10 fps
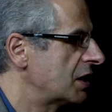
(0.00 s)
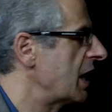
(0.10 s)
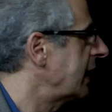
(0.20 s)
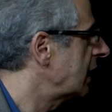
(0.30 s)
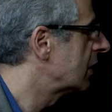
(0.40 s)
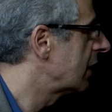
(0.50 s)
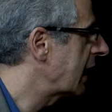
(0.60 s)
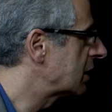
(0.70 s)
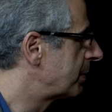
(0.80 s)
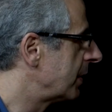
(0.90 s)
technical
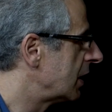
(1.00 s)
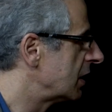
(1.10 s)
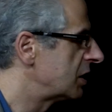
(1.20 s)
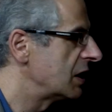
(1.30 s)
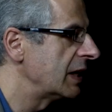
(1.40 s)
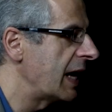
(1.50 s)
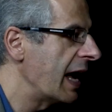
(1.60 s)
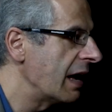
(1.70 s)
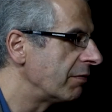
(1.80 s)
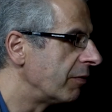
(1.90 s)
experts in the
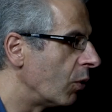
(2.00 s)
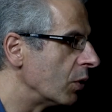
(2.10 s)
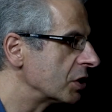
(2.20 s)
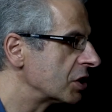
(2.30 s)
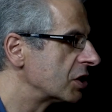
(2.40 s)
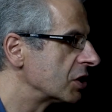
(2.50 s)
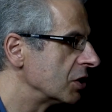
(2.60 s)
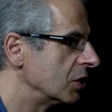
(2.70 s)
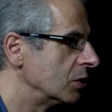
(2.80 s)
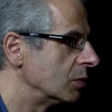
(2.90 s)
Air
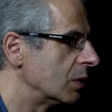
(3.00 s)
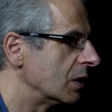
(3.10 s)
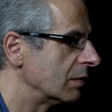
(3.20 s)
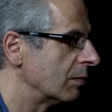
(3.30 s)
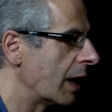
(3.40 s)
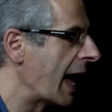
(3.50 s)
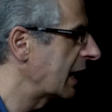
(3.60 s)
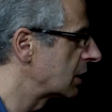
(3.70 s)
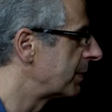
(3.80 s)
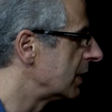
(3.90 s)
Force who were
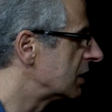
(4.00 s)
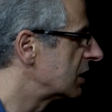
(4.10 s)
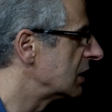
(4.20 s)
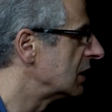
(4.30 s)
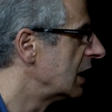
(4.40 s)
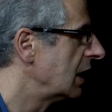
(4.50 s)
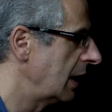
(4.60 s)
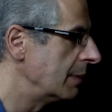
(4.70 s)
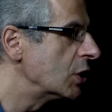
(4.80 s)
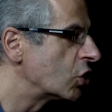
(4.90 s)
experts in
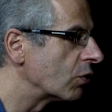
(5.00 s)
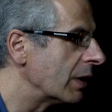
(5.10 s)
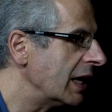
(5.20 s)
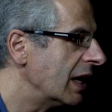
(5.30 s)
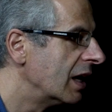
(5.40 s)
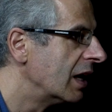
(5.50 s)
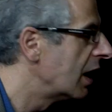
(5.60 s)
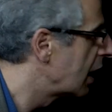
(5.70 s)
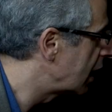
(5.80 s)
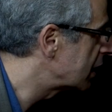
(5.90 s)
imagery
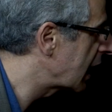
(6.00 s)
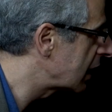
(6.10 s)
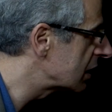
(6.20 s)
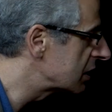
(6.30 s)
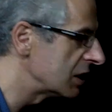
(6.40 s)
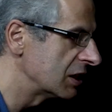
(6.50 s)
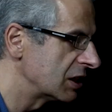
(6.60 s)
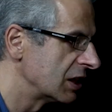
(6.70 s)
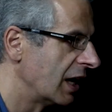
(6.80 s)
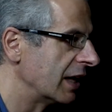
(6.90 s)

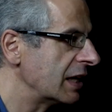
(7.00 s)
analysis.